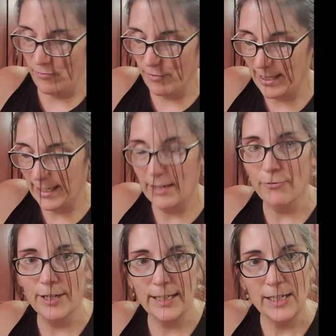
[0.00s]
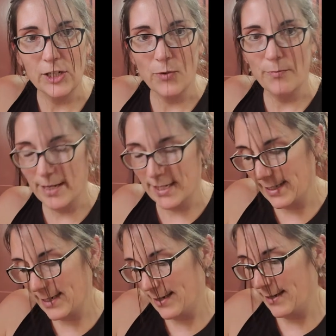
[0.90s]
really don't miss
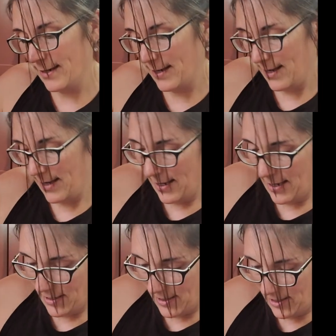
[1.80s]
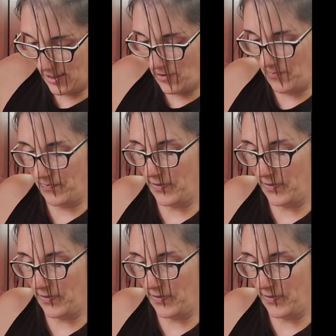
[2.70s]
it. So